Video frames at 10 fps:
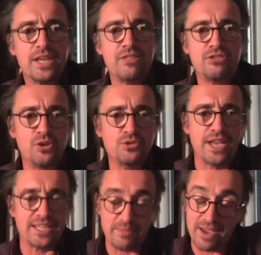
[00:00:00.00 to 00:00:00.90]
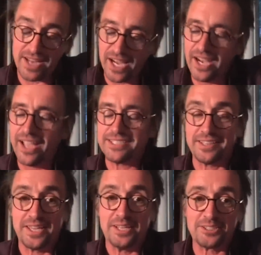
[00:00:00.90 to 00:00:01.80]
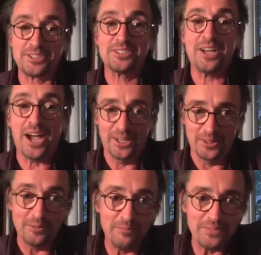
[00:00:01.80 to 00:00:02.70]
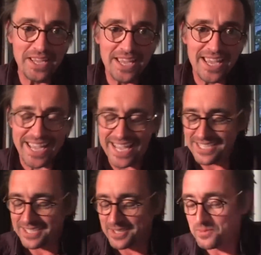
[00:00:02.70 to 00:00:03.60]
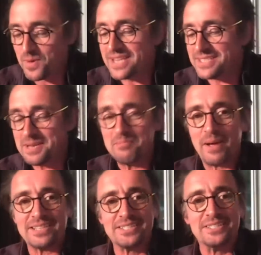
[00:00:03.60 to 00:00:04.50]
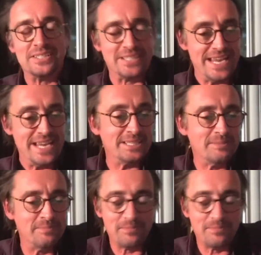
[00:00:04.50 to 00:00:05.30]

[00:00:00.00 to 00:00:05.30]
enthusiasm, and I like to think style in the waiting passenger seat.